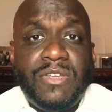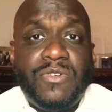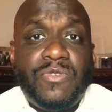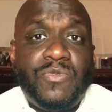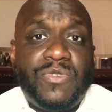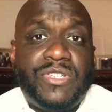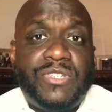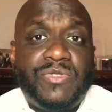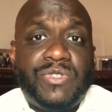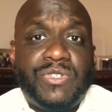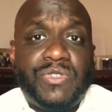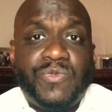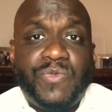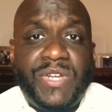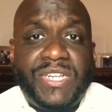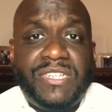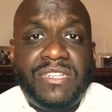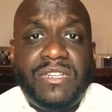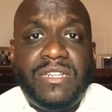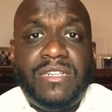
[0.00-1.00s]
which was
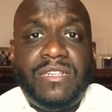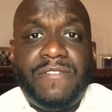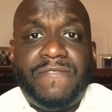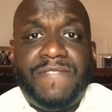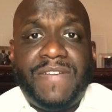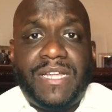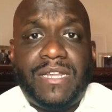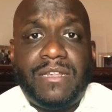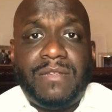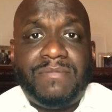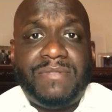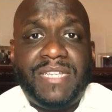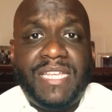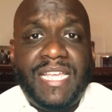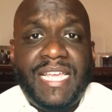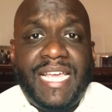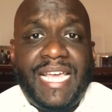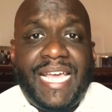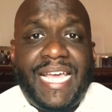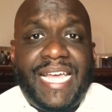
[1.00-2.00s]
originally developed
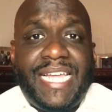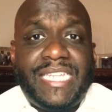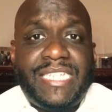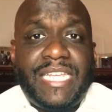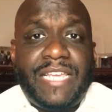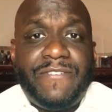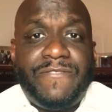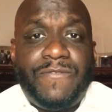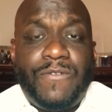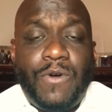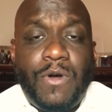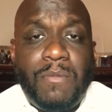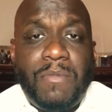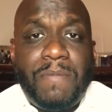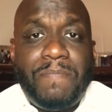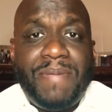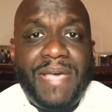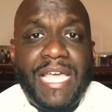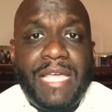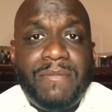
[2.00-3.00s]
as a form
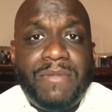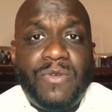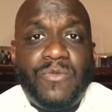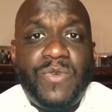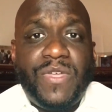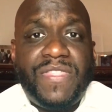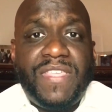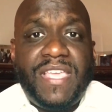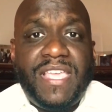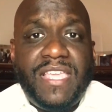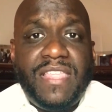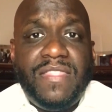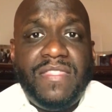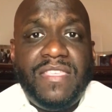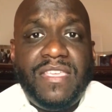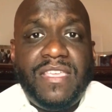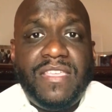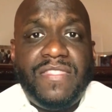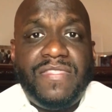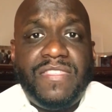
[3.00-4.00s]
of payment within
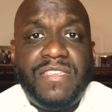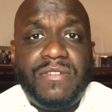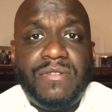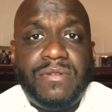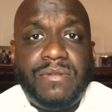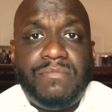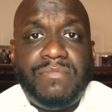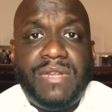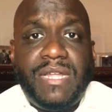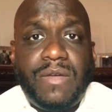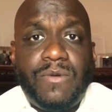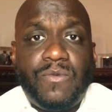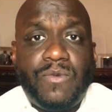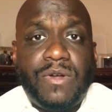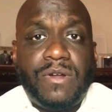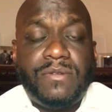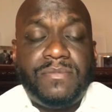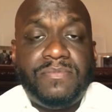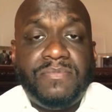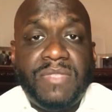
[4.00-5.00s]
the Ethereum
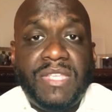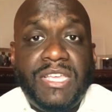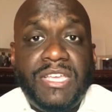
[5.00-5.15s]
network,